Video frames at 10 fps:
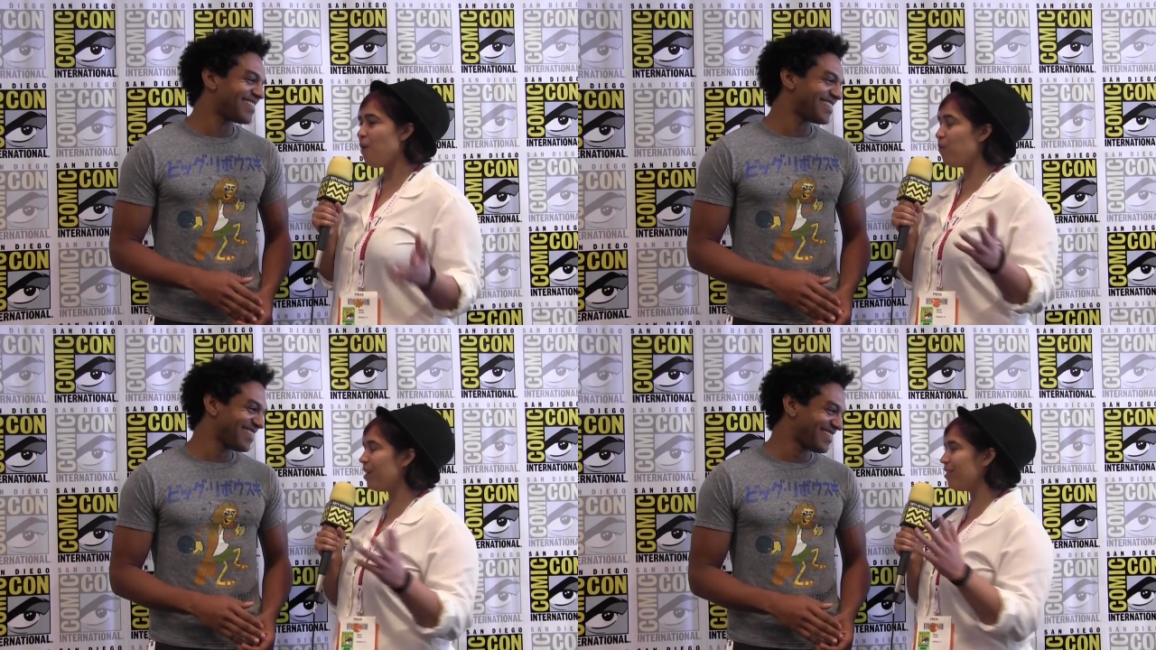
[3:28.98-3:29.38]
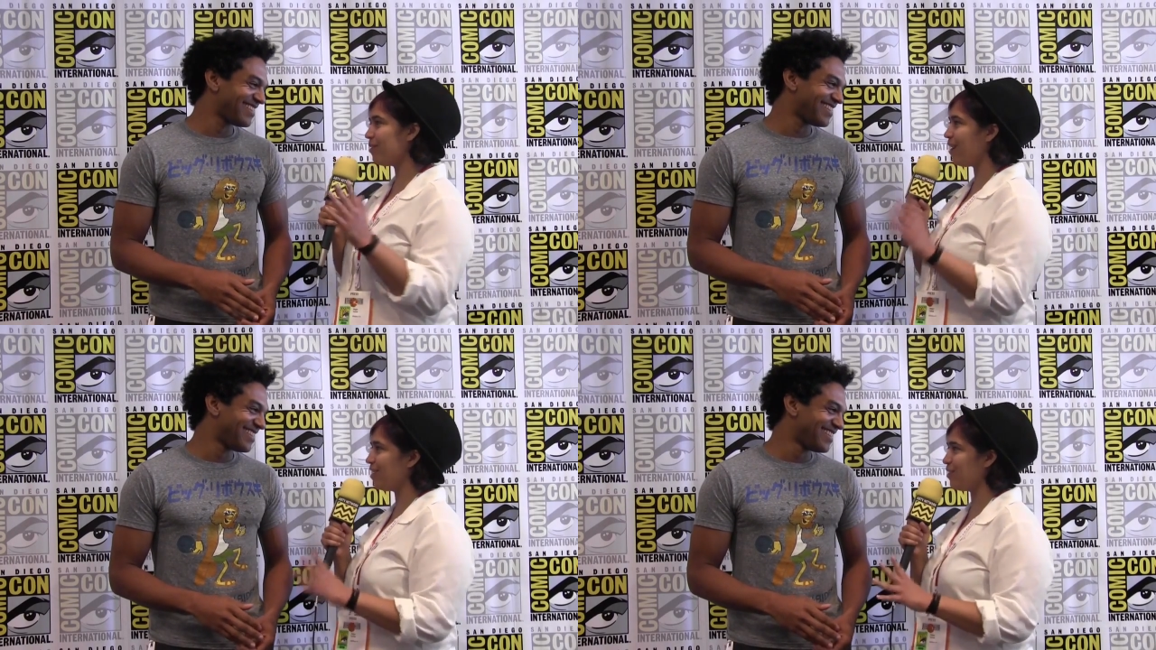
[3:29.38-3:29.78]
Speaker 1: what other
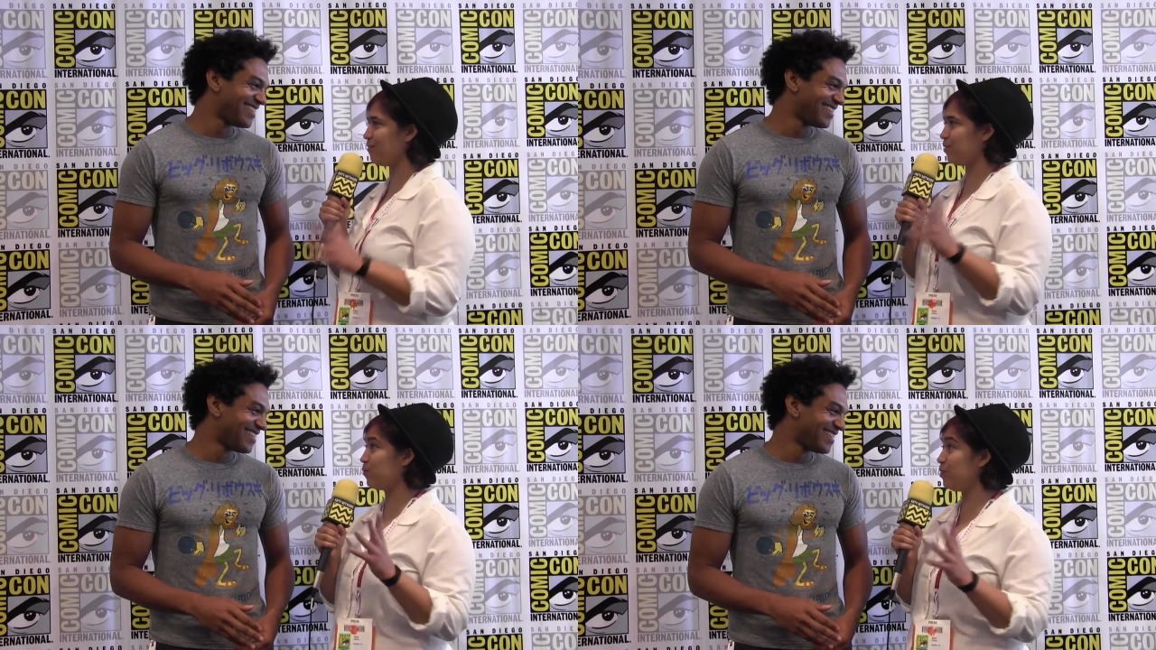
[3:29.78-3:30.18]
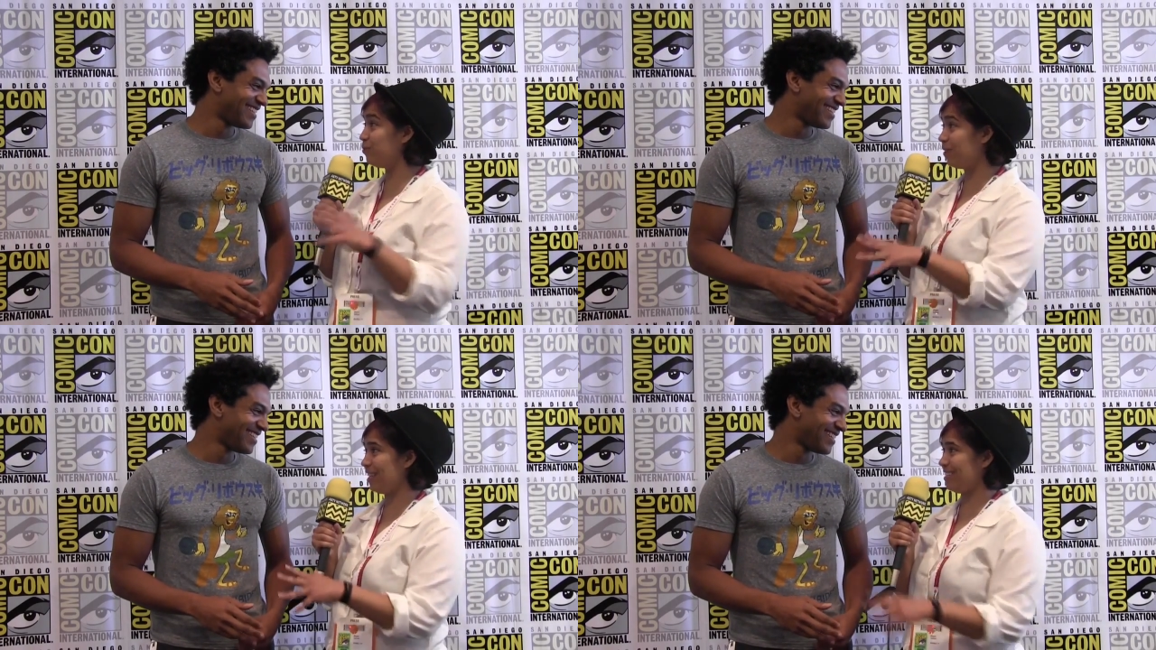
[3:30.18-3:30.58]
crossovers would
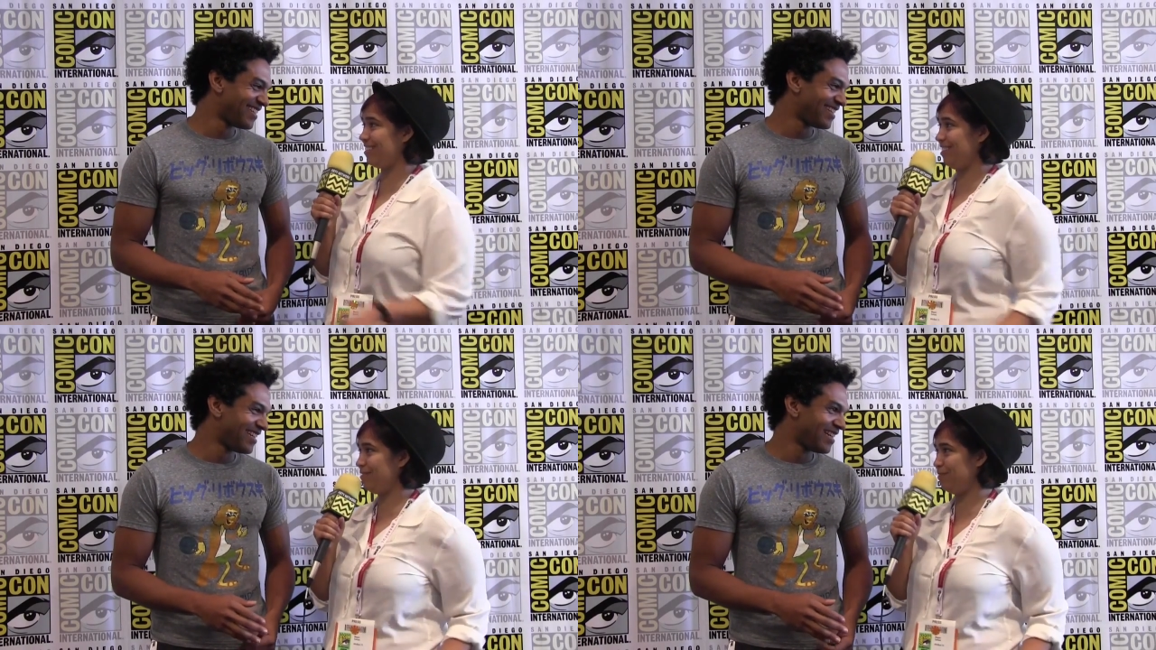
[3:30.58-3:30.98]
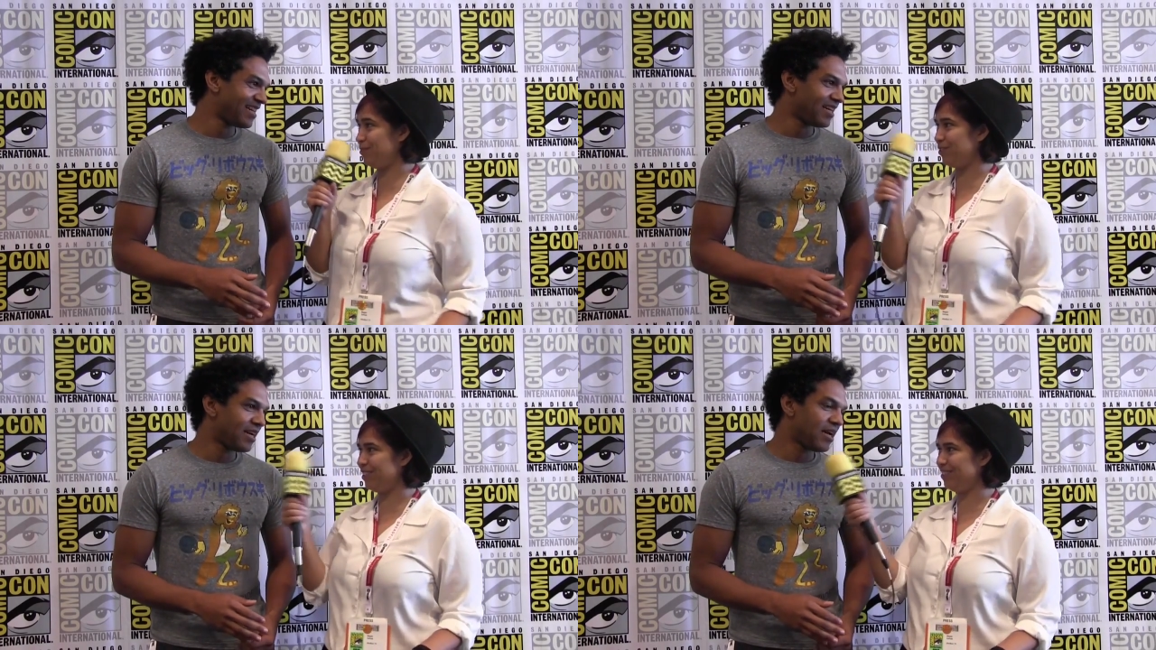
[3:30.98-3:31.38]
you like to see in the
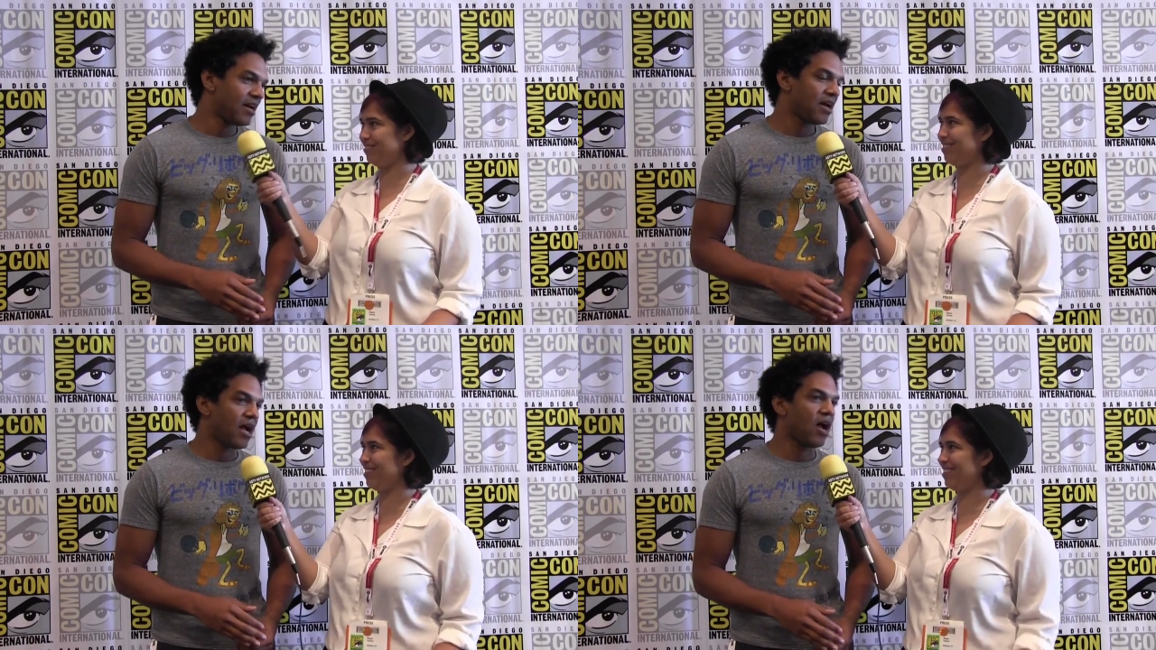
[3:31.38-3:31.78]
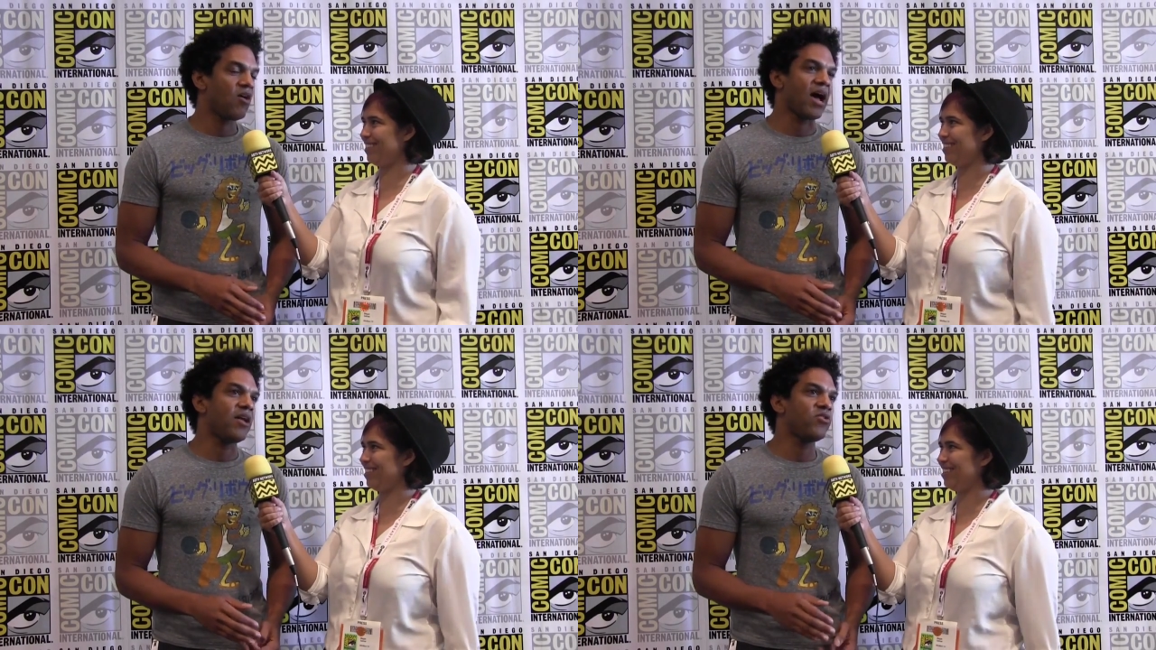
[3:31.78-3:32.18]
future
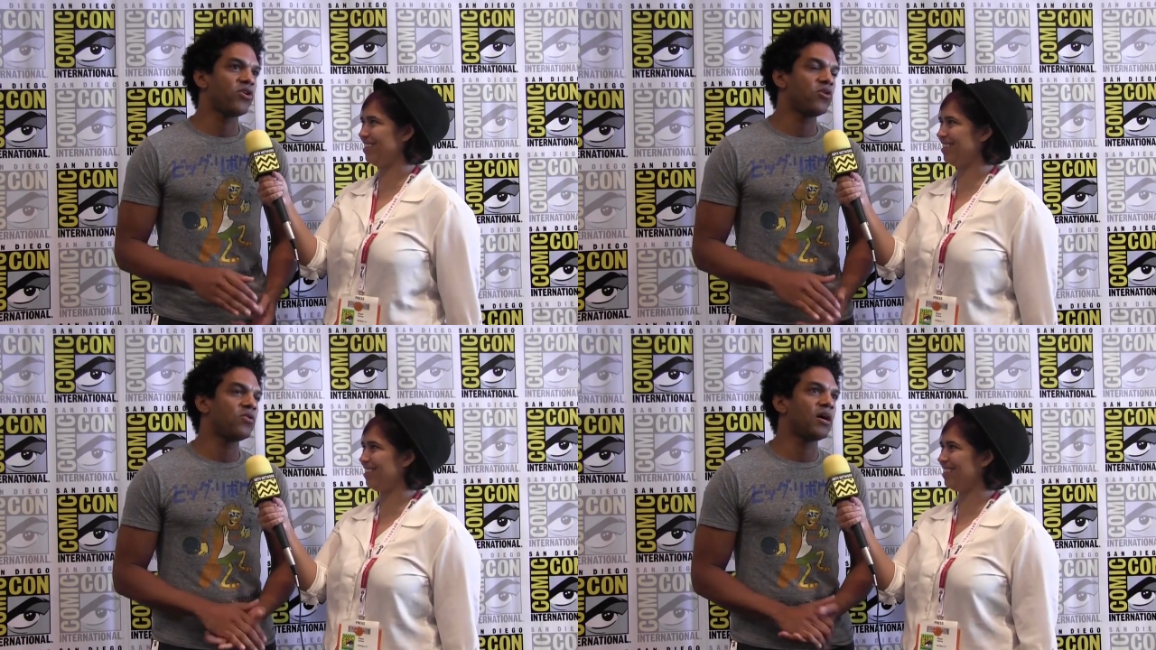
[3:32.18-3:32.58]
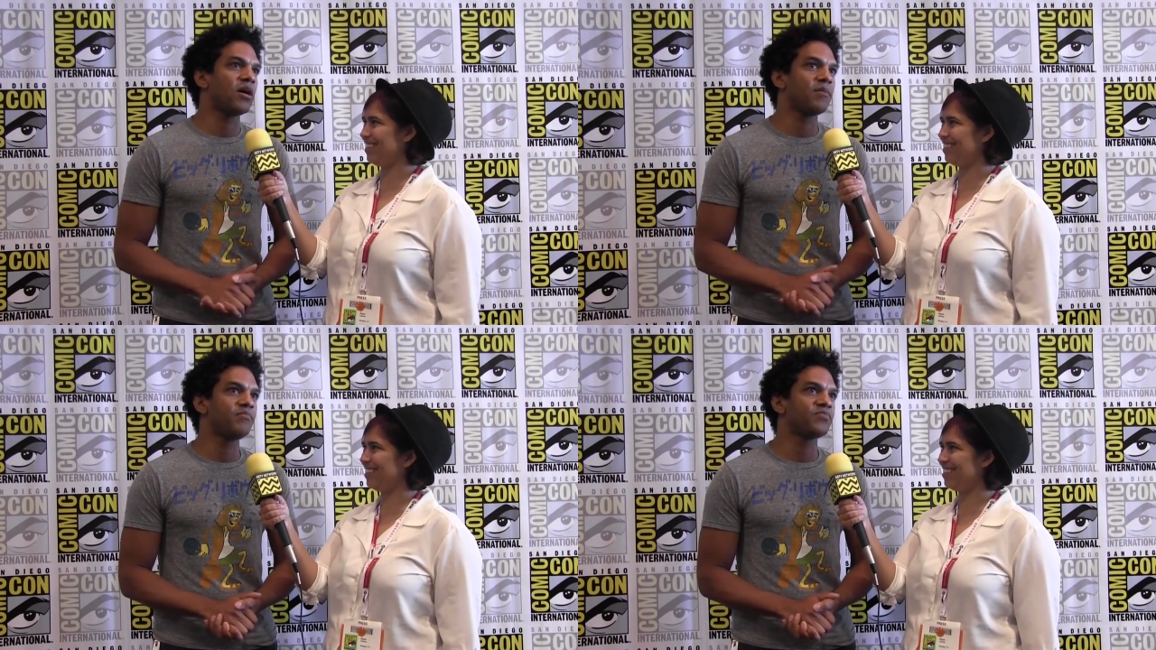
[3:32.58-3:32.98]
Speaker 2: oh i don't know
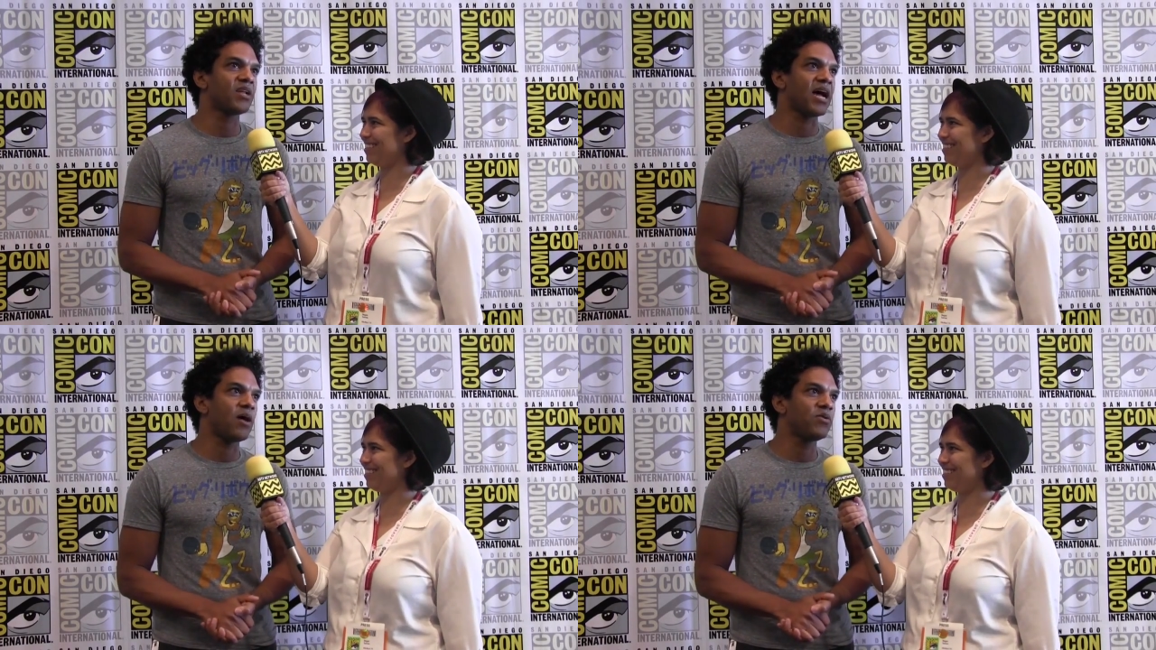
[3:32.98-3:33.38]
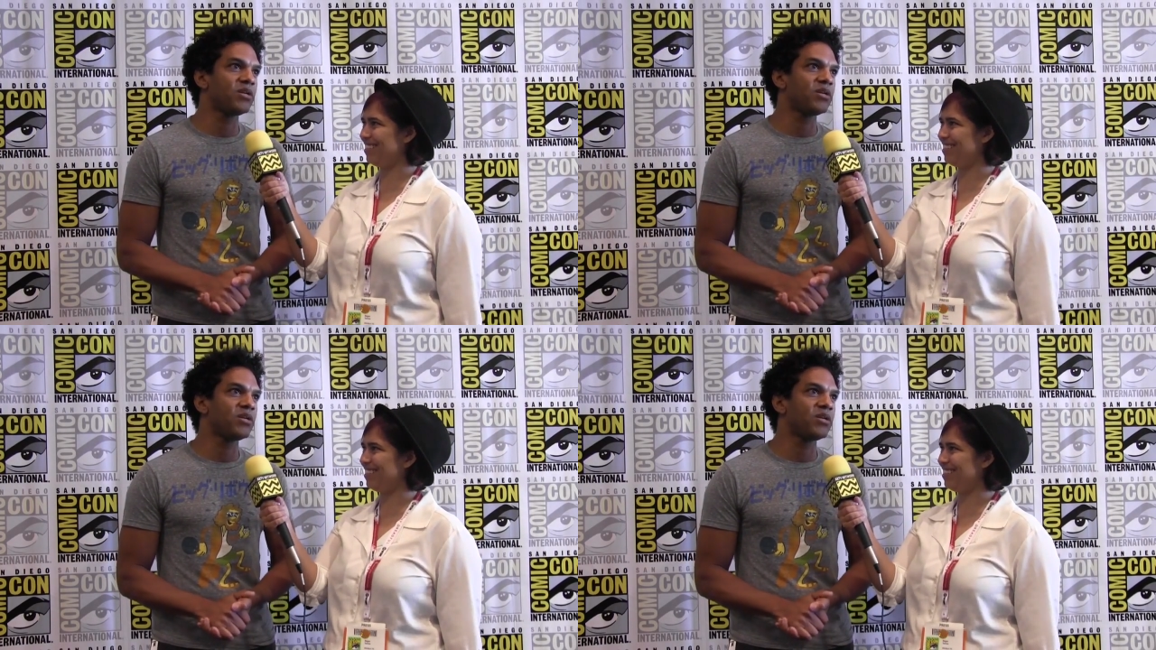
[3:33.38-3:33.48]
um, i